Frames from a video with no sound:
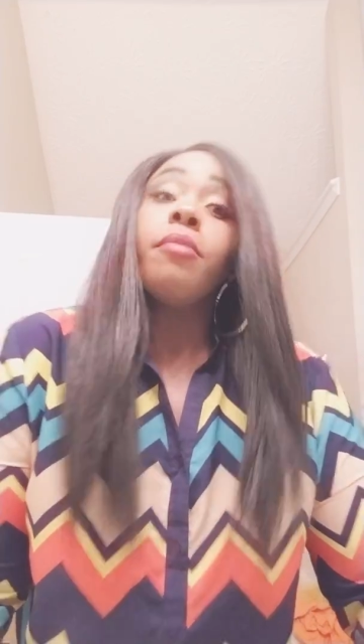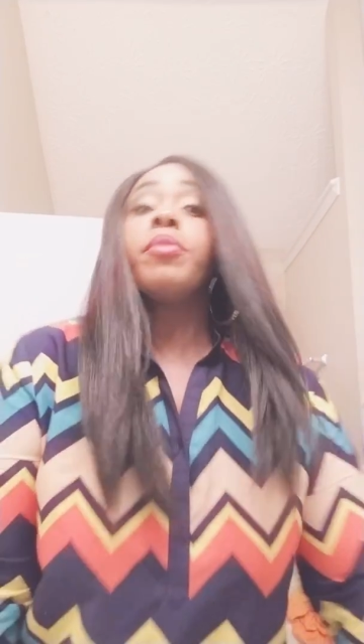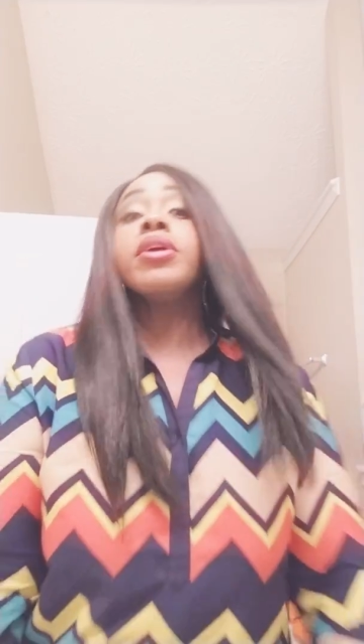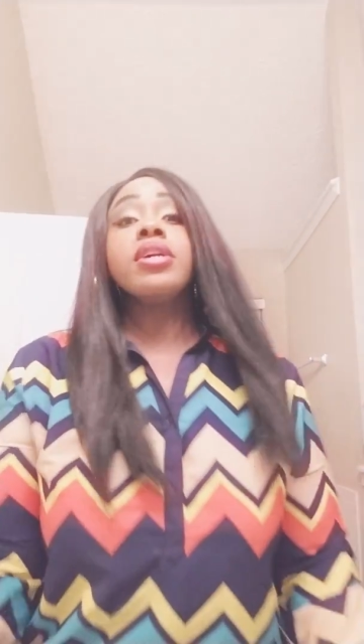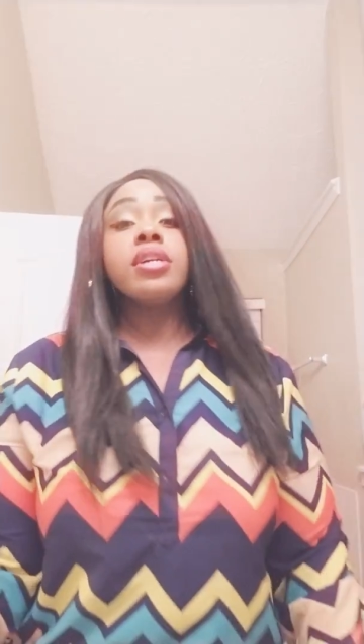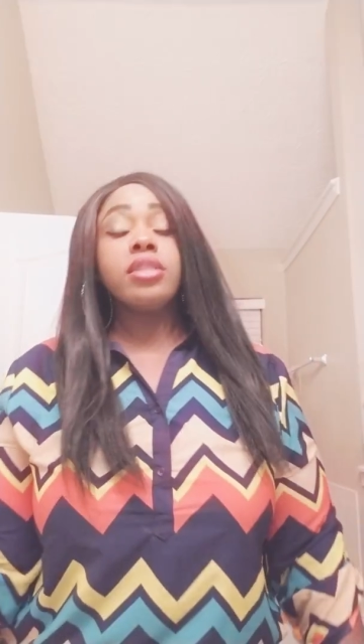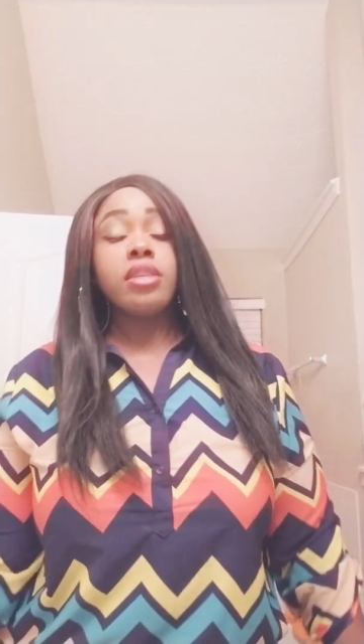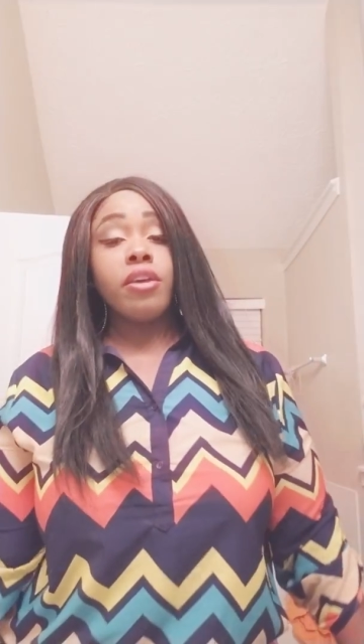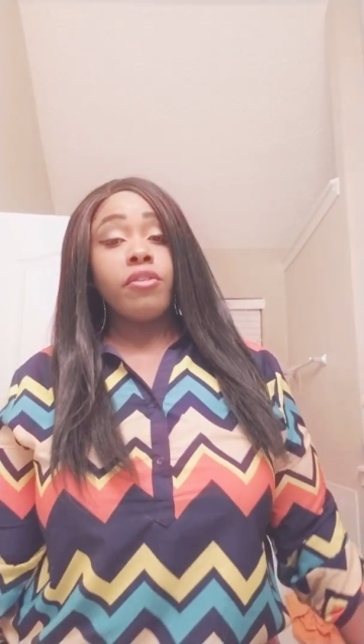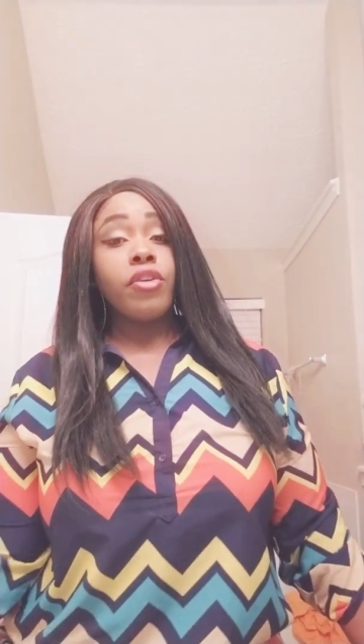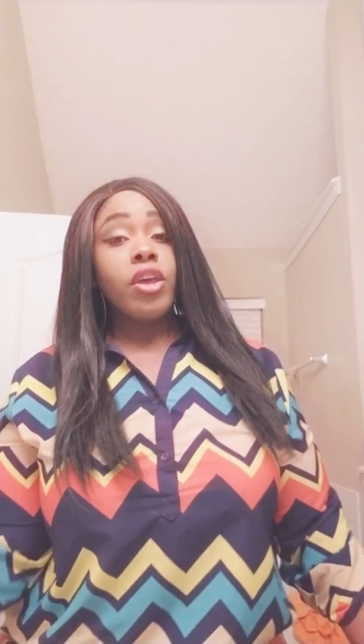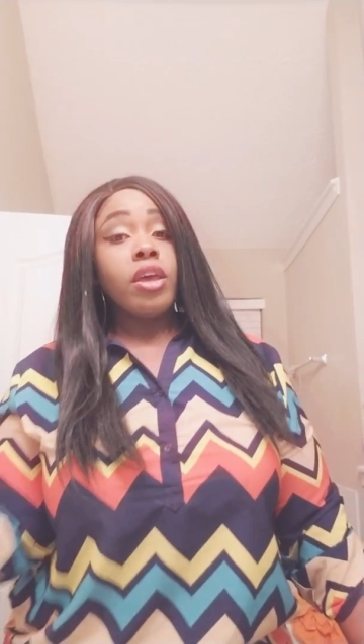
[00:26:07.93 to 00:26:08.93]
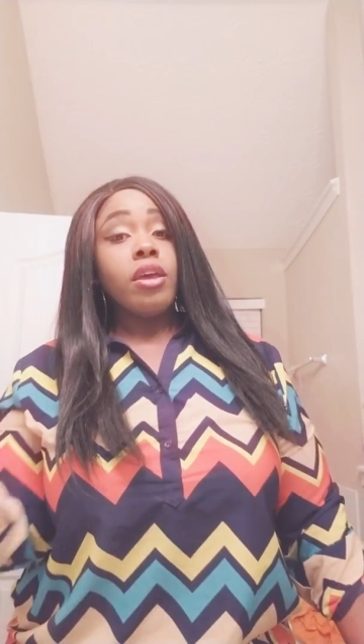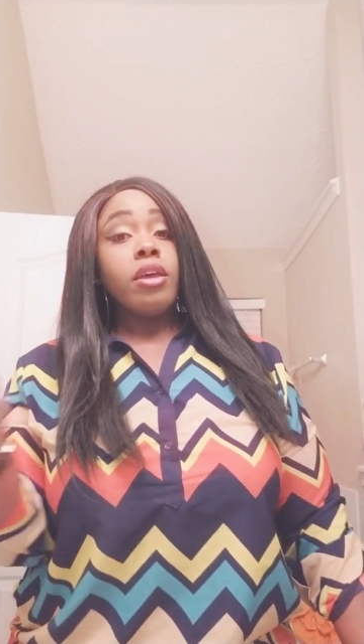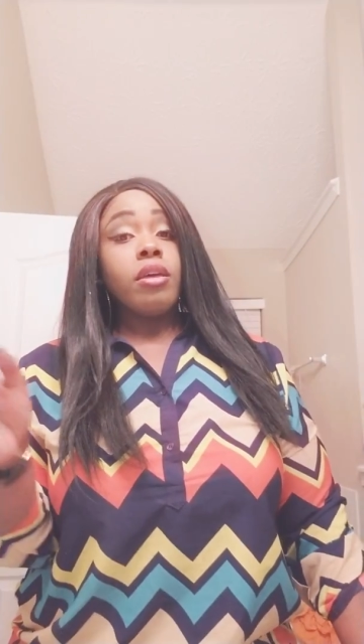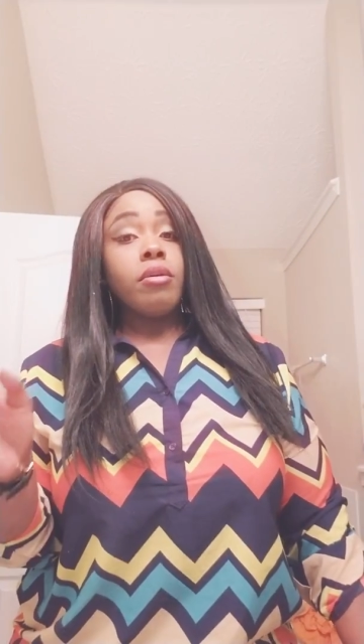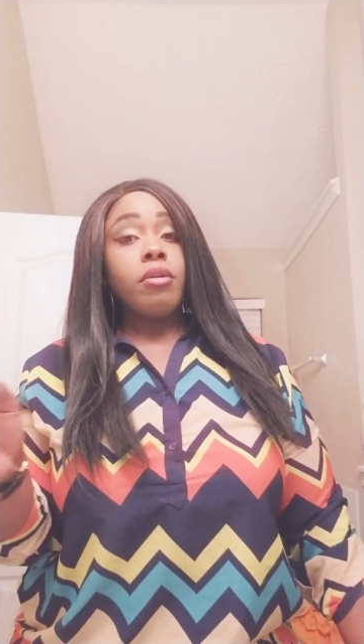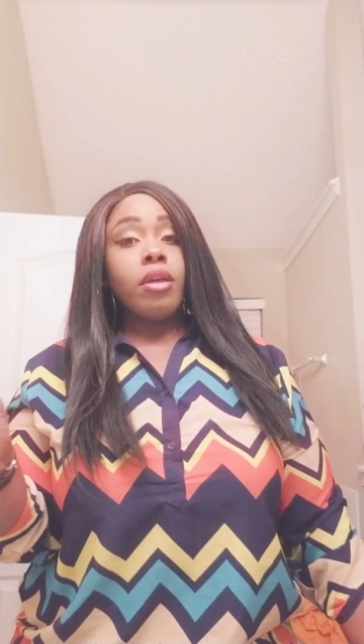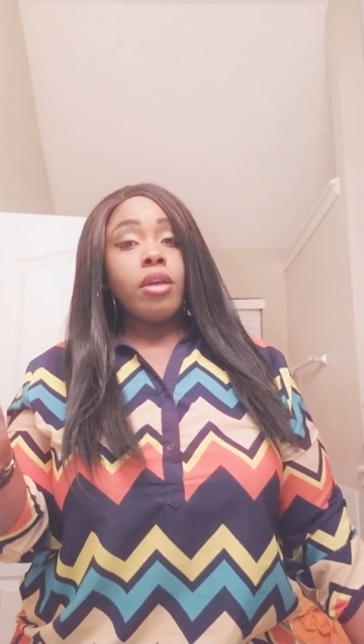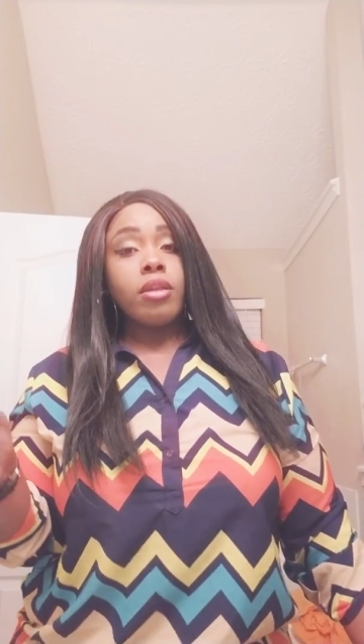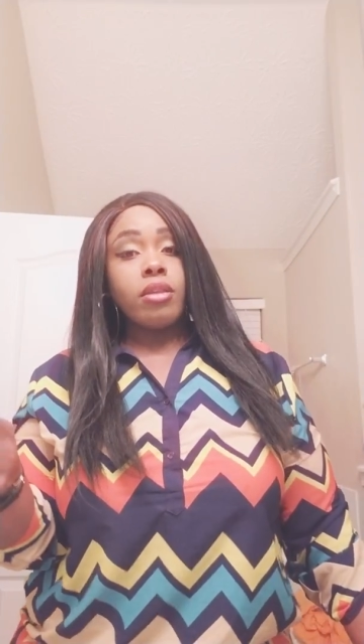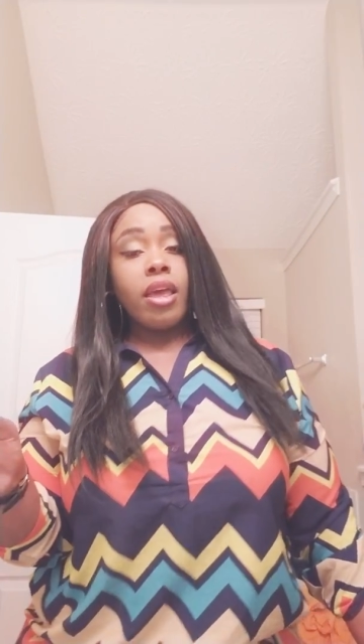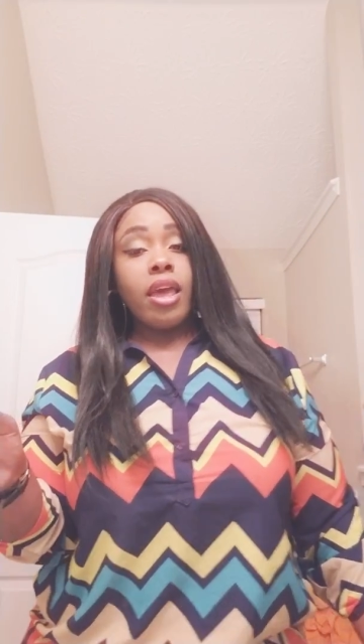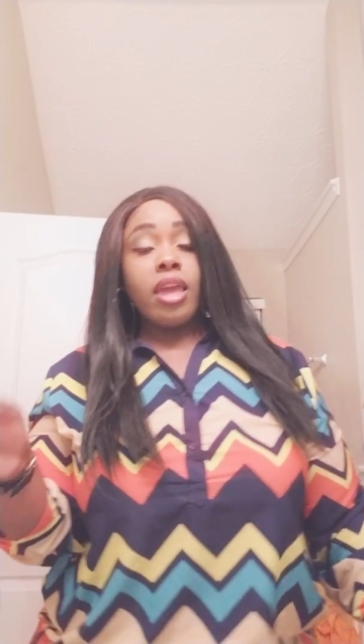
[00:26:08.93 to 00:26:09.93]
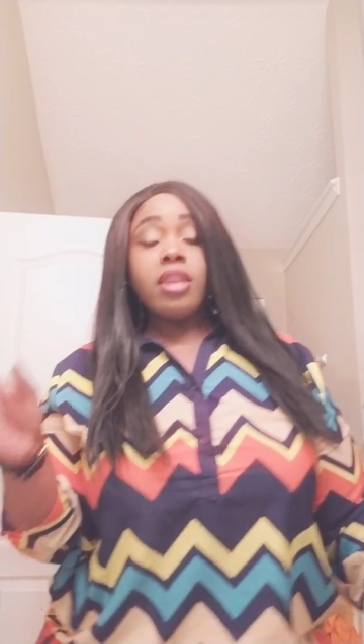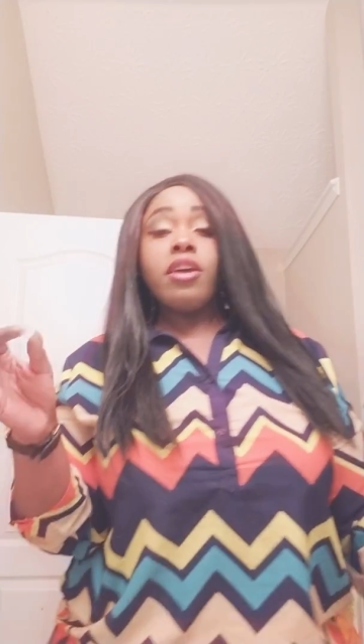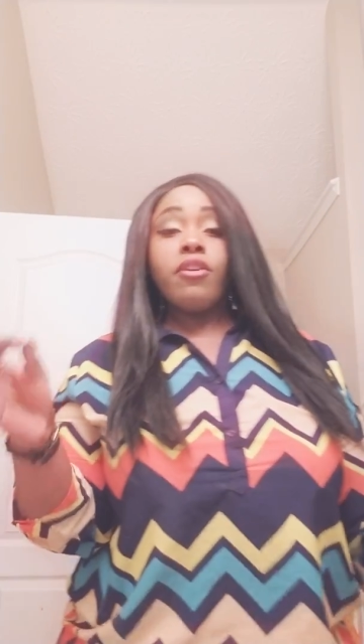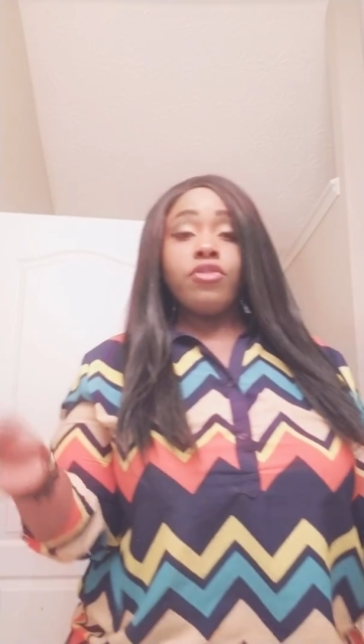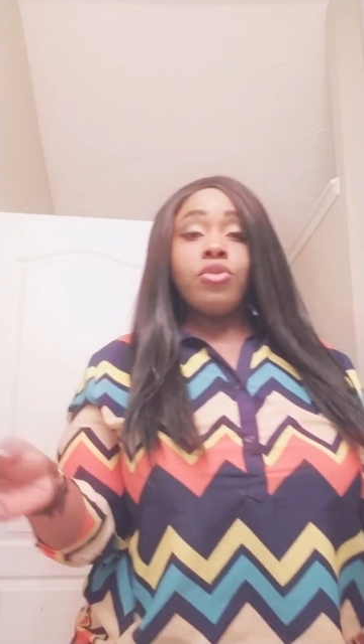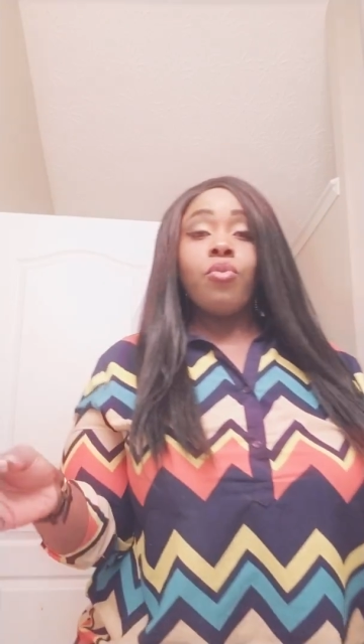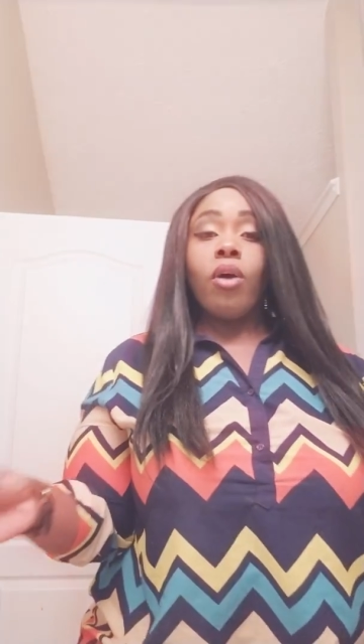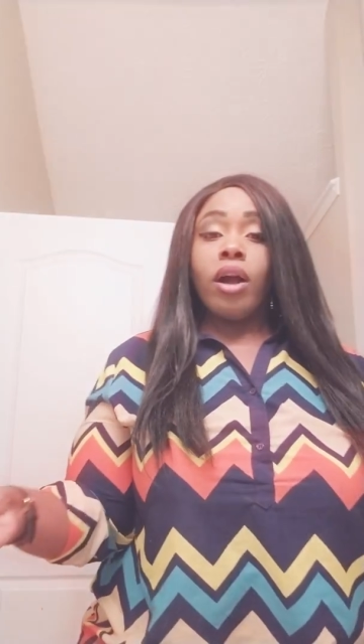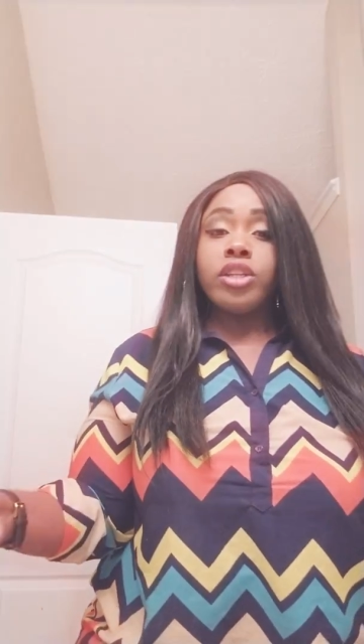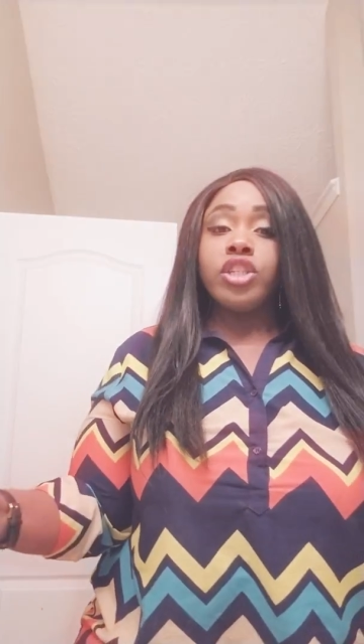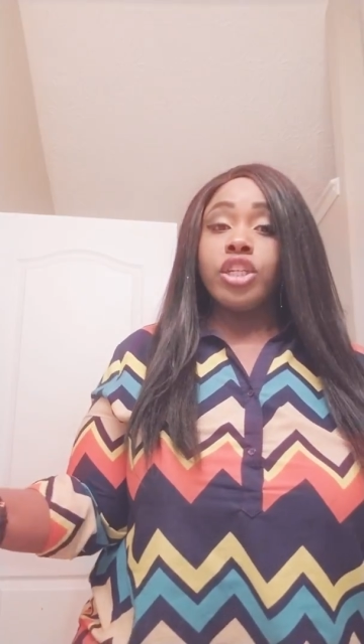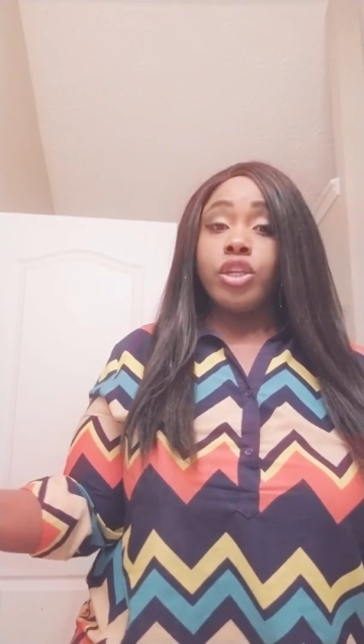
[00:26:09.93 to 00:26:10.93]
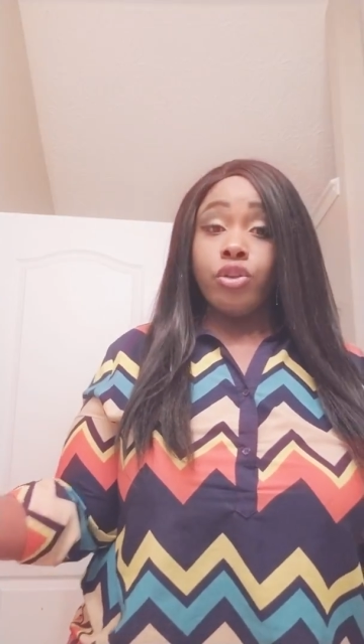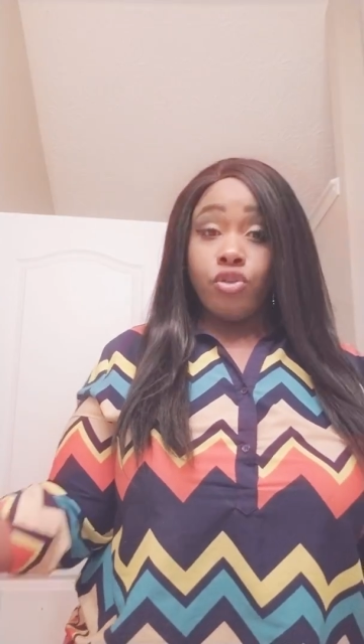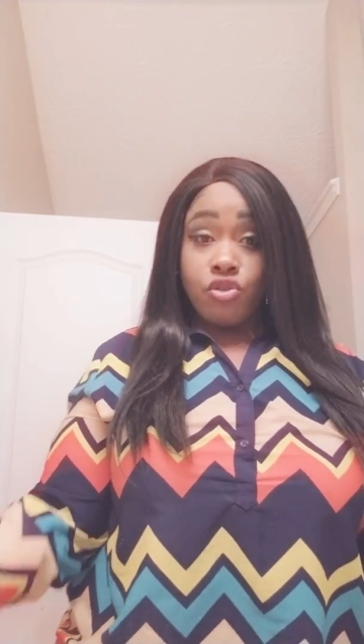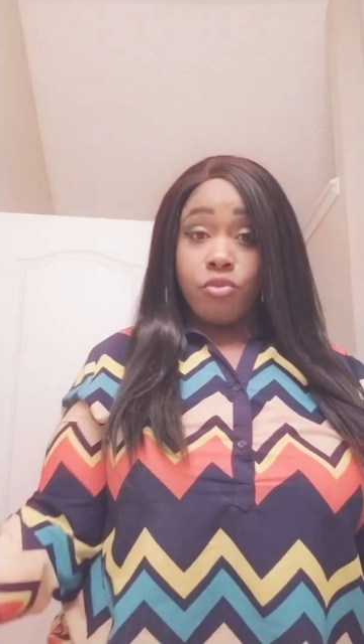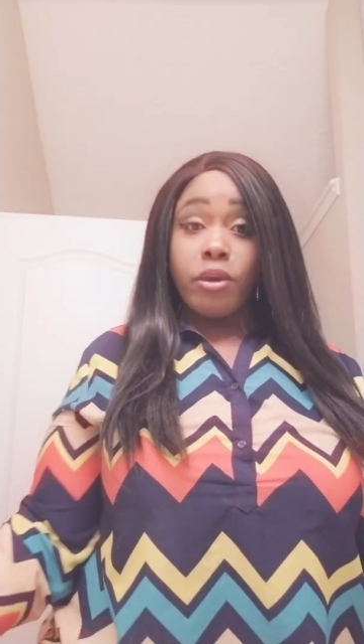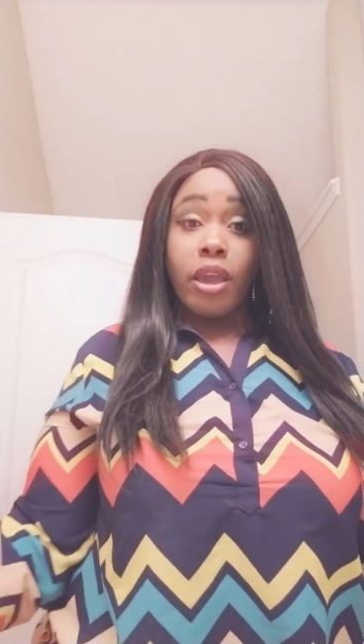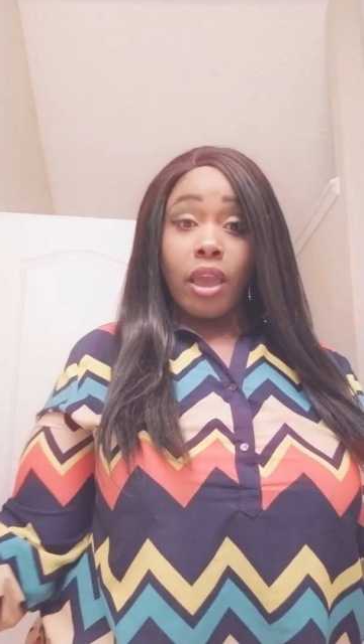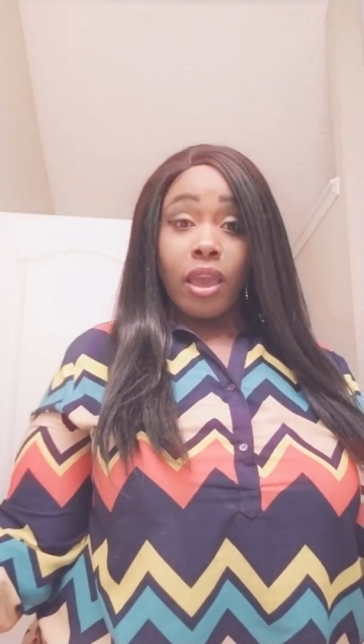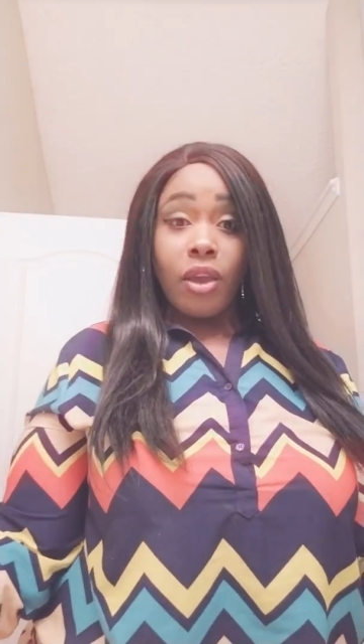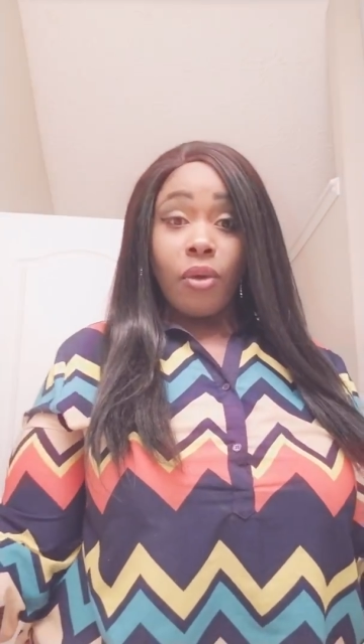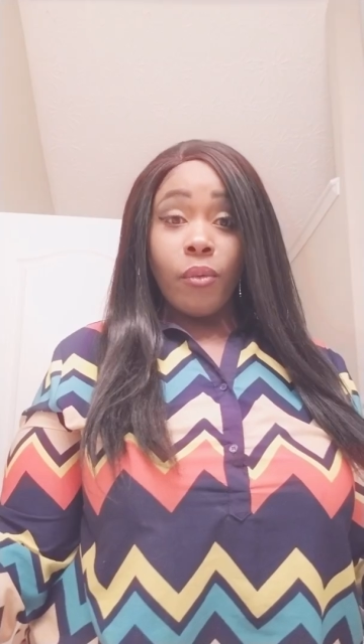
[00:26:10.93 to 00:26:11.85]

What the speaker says: Because if any of you watching knew me